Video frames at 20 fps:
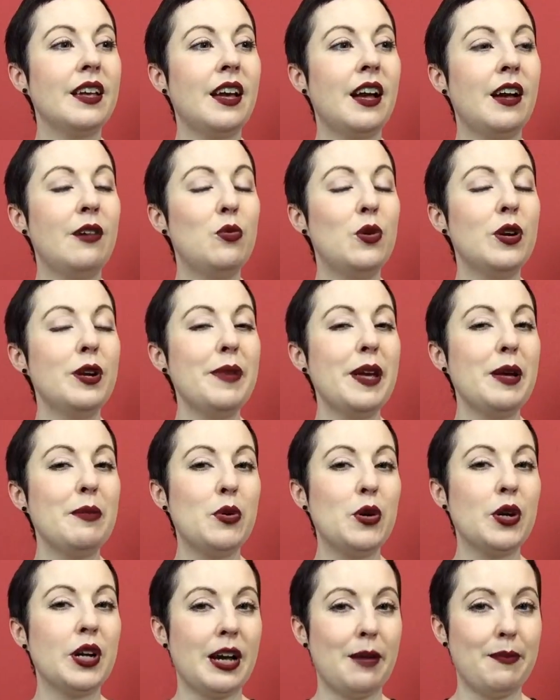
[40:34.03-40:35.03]
I want to make
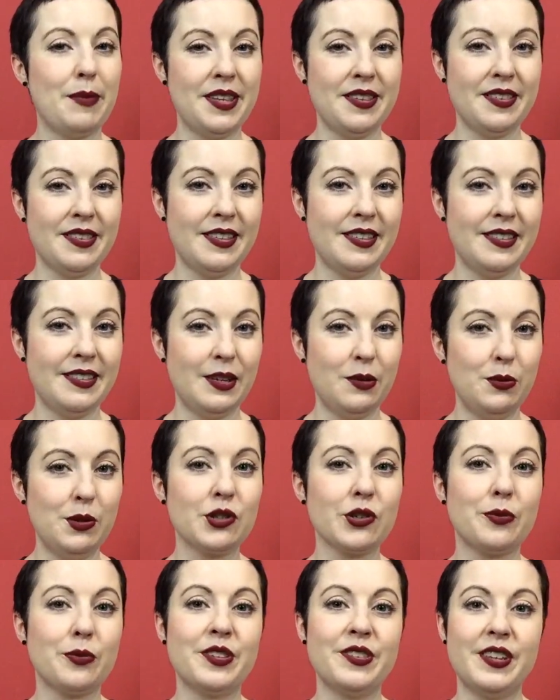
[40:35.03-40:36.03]
more garments this year,
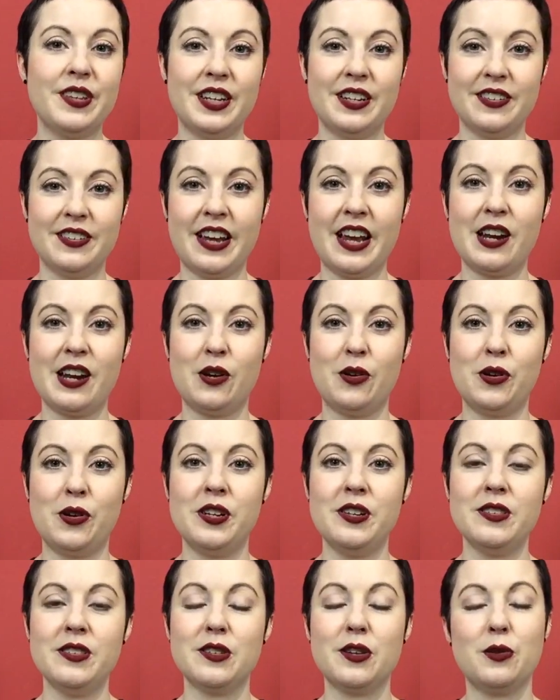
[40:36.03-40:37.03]
which are obviously going to take
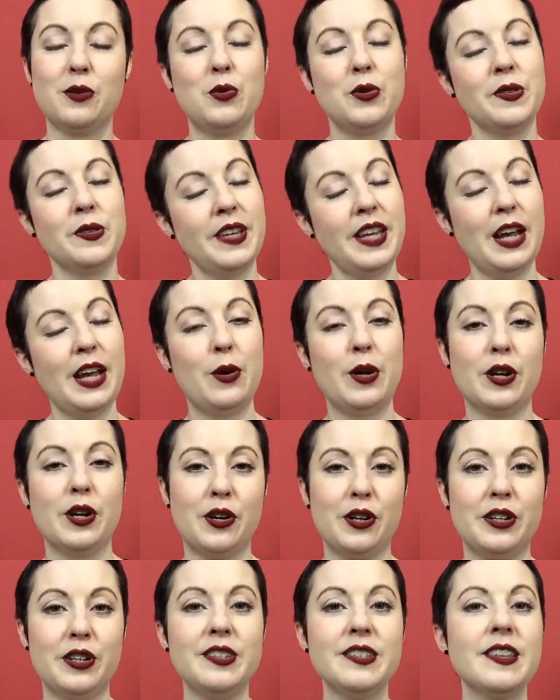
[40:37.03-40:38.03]
longer, so we'll see how it
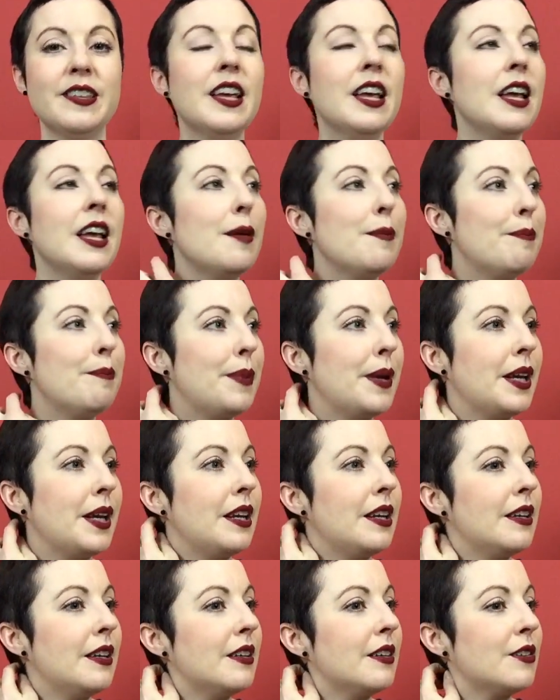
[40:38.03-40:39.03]
goes.
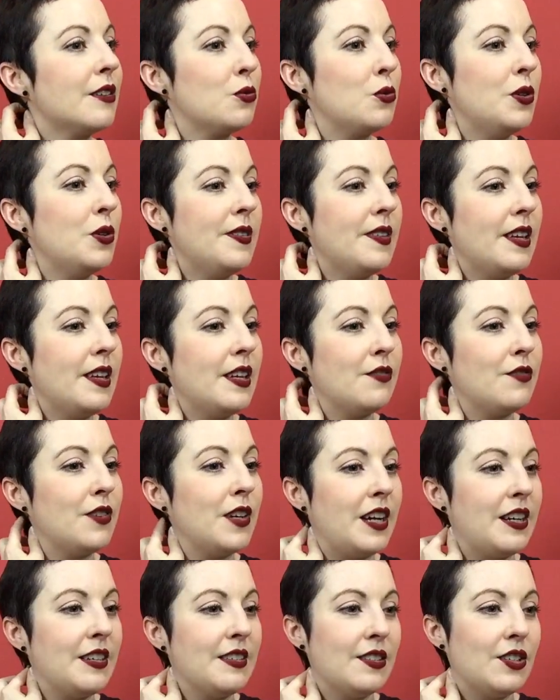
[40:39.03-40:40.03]
But towards the end of
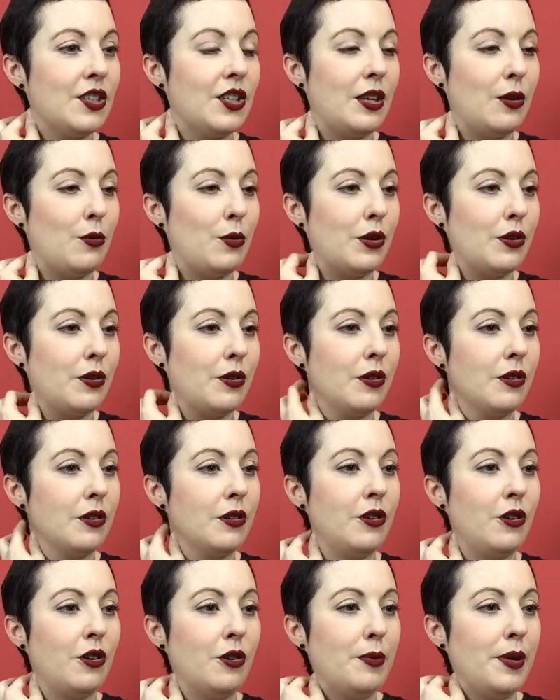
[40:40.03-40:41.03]
last year, there were
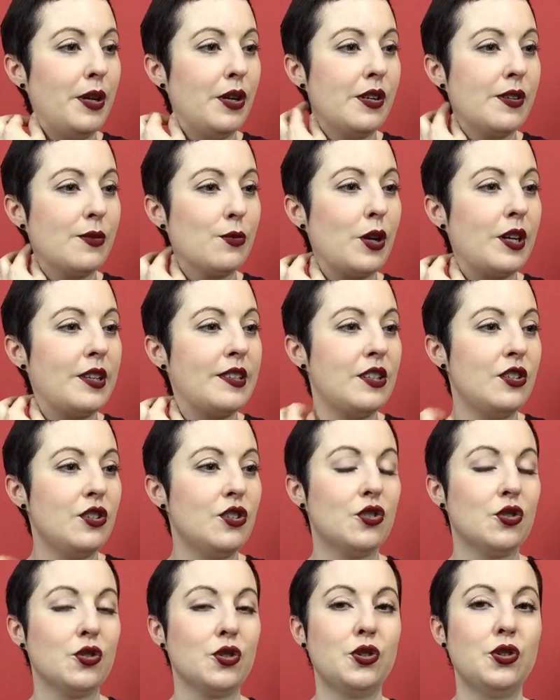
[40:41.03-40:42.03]
long periods where I
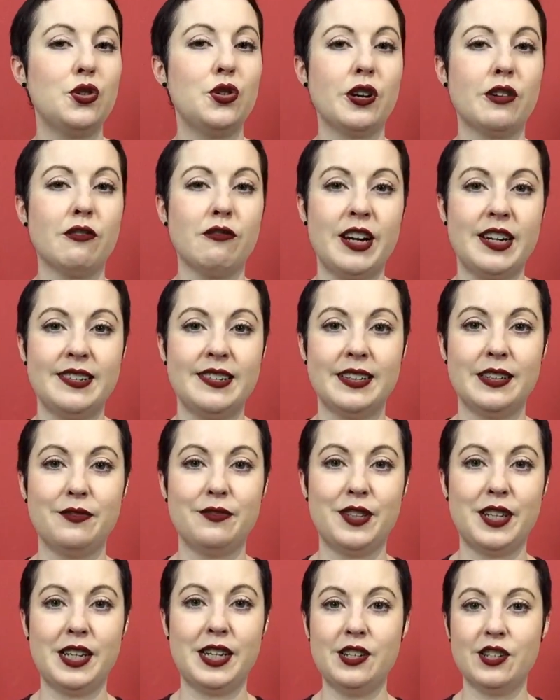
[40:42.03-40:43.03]
didn't do a great deal of
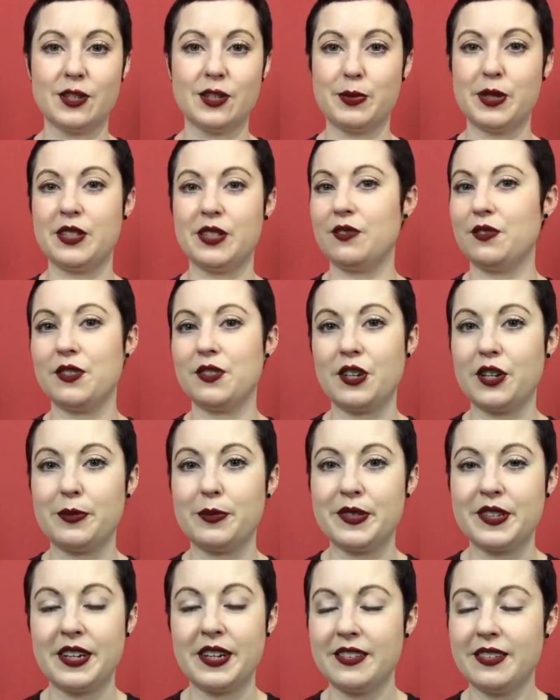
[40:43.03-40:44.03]
knitting just because of
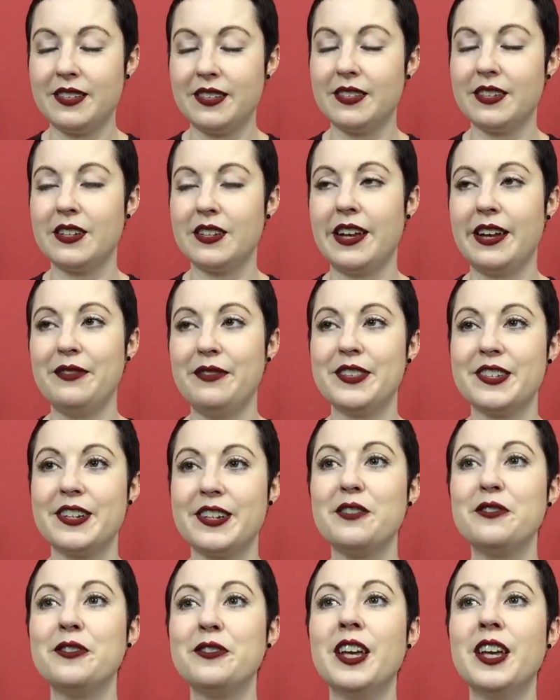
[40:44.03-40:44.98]
circumstances and life stuff.